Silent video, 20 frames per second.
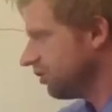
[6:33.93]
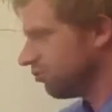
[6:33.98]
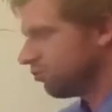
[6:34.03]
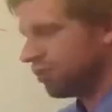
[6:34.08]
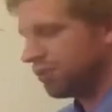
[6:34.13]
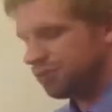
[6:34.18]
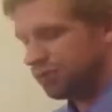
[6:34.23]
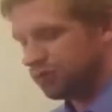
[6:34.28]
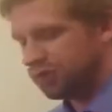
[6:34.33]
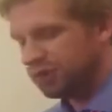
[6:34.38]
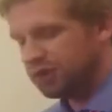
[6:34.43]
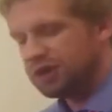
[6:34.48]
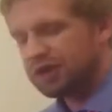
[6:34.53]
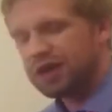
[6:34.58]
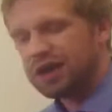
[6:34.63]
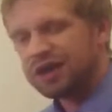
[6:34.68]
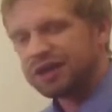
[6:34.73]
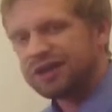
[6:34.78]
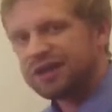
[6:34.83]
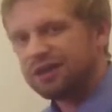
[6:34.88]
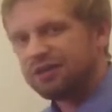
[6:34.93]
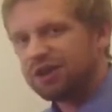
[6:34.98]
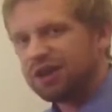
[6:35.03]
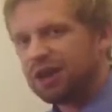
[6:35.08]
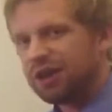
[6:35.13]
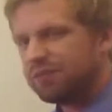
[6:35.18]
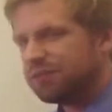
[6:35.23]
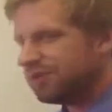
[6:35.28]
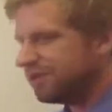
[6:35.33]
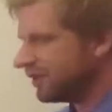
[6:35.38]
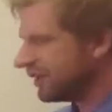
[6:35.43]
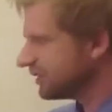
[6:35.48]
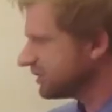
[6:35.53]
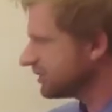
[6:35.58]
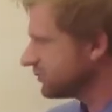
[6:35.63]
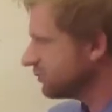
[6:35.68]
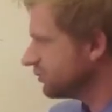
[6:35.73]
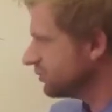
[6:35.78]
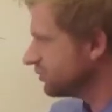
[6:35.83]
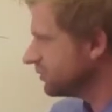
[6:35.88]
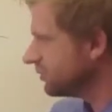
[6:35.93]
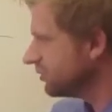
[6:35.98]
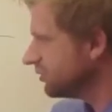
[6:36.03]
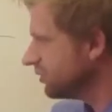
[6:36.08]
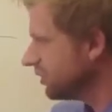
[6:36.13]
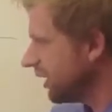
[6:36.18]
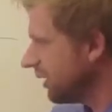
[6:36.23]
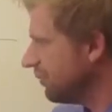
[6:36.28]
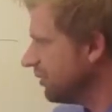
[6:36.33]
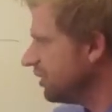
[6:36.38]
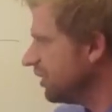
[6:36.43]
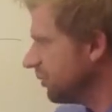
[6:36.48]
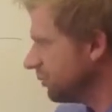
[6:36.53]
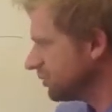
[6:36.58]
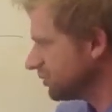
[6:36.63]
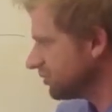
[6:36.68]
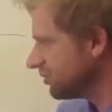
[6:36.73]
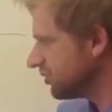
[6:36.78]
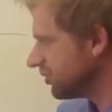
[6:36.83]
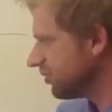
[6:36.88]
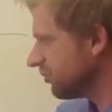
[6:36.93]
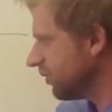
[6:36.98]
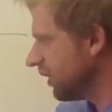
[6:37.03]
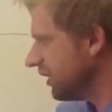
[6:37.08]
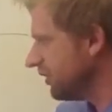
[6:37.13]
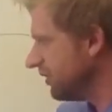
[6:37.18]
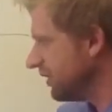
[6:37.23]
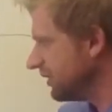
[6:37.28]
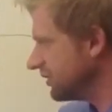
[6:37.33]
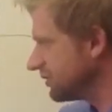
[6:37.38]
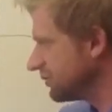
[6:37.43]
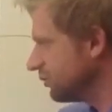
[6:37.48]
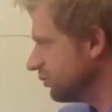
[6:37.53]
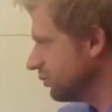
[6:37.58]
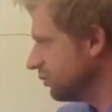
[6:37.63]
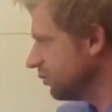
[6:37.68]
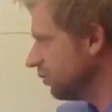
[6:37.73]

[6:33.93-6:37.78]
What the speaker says: Remember, I count how many decimals, how many numbers are to the right decimal?